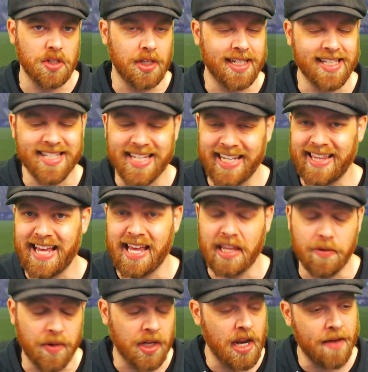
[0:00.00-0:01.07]
So you can see there
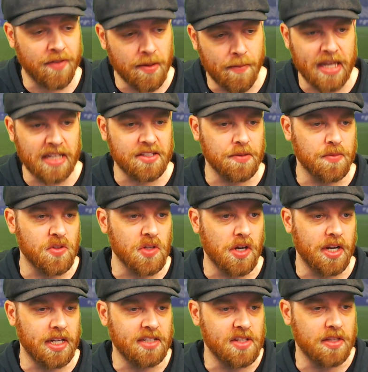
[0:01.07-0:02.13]
that we're going to have to make some
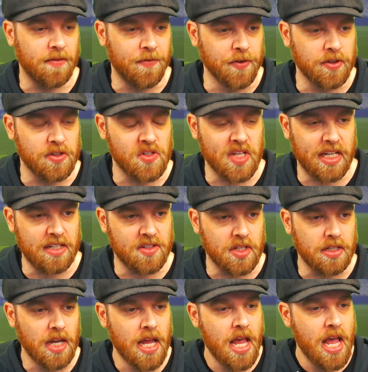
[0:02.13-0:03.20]
signings in the first
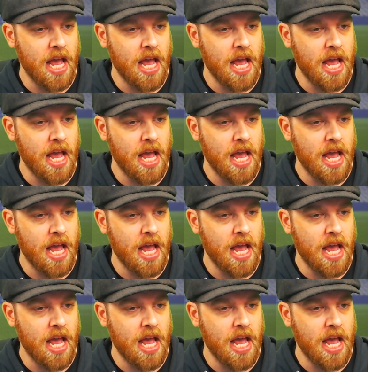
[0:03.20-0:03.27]
season,